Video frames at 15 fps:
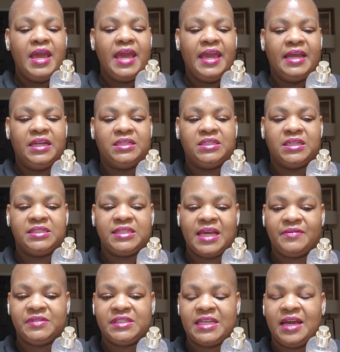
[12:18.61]
and it does
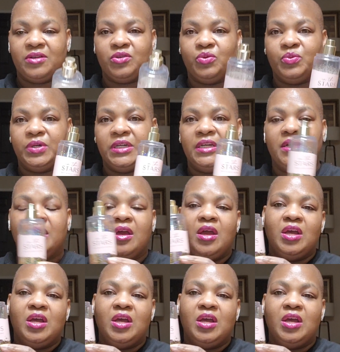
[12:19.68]
have sandalwood.